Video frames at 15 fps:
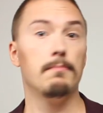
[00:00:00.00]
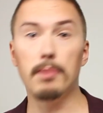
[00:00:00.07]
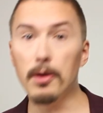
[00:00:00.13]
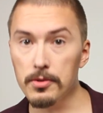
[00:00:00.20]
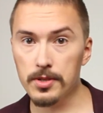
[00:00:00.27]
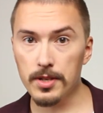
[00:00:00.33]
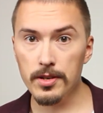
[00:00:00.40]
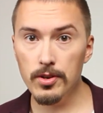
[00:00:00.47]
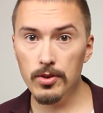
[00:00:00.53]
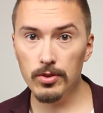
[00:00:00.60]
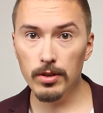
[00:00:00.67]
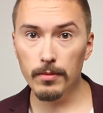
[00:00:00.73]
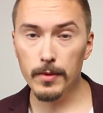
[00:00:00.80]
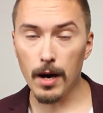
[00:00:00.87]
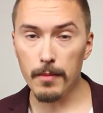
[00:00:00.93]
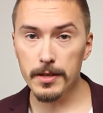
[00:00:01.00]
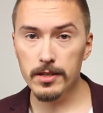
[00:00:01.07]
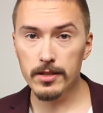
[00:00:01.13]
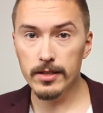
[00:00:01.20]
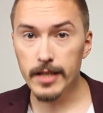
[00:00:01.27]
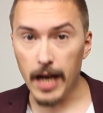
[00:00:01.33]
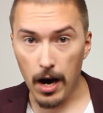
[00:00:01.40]
Post a YouTube
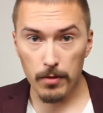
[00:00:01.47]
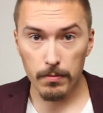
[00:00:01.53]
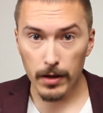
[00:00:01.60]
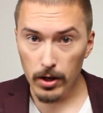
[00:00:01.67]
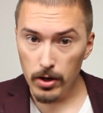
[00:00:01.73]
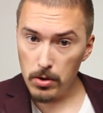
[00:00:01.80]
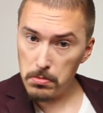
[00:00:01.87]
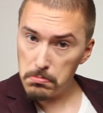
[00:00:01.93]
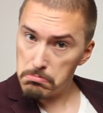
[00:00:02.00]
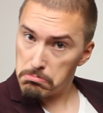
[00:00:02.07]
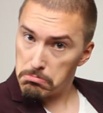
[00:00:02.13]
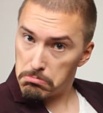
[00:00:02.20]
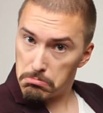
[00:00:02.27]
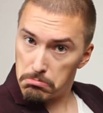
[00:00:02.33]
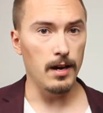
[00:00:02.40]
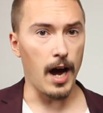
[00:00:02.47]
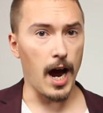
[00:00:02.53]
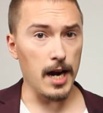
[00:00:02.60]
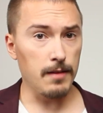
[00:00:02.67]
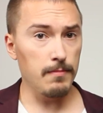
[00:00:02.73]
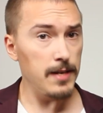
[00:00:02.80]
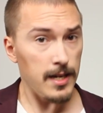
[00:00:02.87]
comment down below,
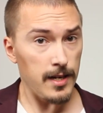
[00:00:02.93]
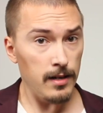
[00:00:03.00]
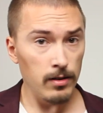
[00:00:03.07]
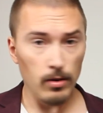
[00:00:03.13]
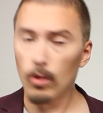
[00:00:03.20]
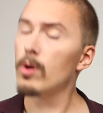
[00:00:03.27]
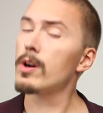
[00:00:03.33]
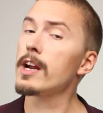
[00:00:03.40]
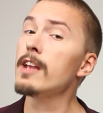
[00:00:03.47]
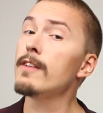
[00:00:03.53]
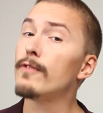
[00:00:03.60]
and me or a